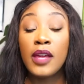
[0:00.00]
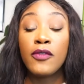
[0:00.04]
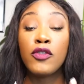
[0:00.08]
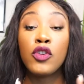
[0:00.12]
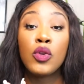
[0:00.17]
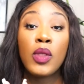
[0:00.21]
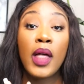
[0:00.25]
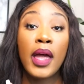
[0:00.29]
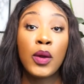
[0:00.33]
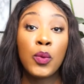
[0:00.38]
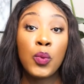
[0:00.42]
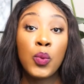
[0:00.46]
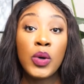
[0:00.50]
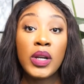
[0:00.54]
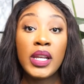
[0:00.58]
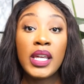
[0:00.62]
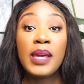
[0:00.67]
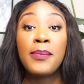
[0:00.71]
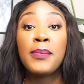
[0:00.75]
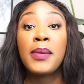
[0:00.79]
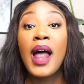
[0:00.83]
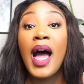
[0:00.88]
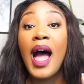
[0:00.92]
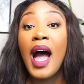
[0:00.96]
if you like
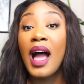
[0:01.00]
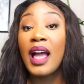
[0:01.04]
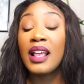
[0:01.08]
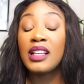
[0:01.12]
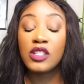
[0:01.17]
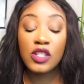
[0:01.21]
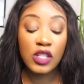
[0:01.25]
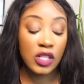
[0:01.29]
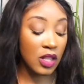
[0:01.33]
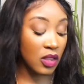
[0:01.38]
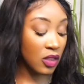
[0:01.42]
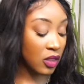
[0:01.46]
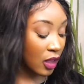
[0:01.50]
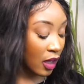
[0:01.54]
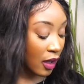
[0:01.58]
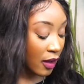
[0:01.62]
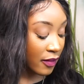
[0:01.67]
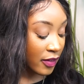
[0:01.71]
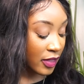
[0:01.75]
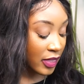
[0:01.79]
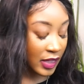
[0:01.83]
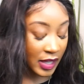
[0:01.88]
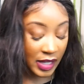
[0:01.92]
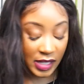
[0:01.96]
woody, but I just
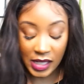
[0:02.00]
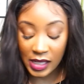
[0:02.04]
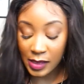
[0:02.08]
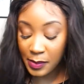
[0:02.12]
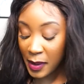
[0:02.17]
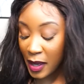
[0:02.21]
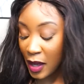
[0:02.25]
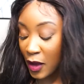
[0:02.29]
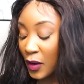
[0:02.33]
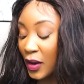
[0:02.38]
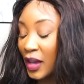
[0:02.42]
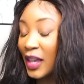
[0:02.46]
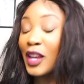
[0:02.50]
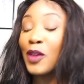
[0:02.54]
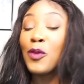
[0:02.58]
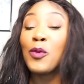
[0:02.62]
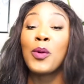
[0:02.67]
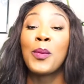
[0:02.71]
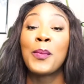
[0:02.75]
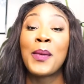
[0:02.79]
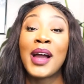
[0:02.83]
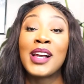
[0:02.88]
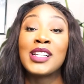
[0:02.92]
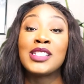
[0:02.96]
love this smell and it
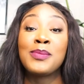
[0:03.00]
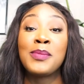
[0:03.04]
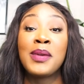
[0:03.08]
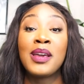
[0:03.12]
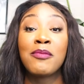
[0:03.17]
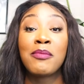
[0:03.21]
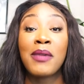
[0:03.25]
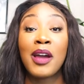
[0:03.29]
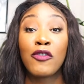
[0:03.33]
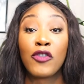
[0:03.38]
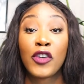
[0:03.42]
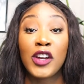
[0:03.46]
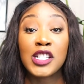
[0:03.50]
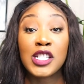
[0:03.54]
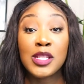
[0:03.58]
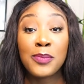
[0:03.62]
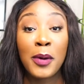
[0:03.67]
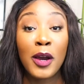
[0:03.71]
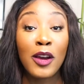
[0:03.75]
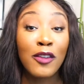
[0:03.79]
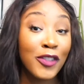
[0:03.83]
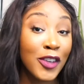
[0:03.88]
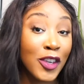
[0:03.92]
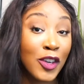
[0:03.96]
reminds me of my friend's
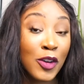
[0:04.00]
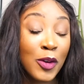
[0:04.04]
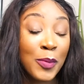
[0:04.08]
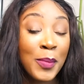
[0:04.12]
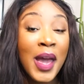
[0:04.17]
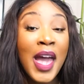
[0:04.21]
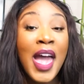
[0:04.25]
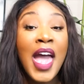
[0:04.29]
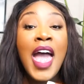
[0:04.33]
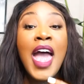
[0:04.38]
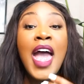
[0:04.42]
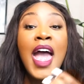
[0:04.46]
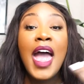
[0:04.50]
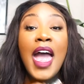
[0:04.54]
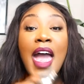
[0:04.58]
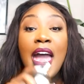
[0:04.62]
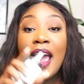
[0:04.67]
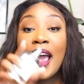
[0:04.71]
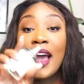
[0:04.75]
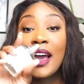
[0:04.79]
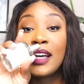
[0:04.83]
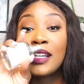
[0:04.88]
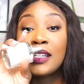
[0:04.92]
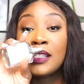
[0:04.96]
perfume
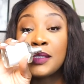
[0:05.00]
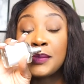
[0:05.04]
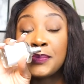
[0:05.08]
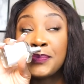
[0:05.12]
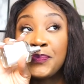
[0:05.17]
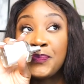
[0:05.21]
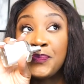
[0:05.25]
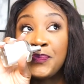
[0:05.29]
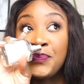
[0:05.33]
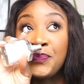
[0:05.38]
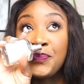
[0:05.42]
and